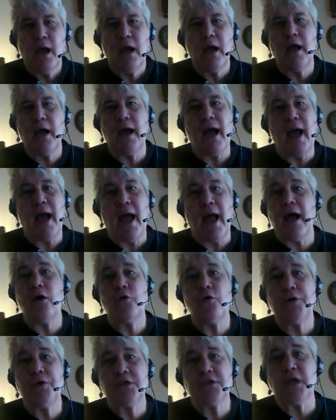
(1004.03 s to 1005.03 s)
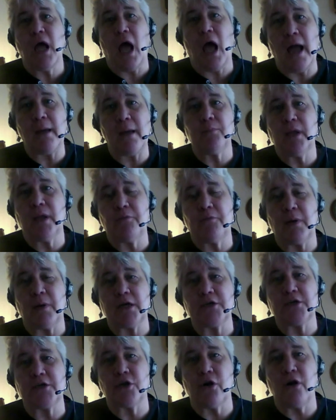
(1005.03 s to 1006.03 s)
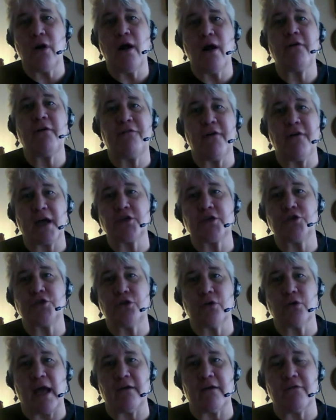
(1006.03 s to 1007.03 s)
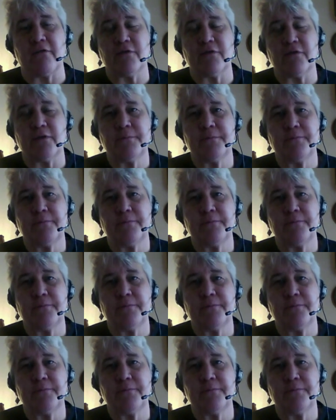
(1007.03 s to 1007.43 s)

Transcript: how does high blood pressure affect your life?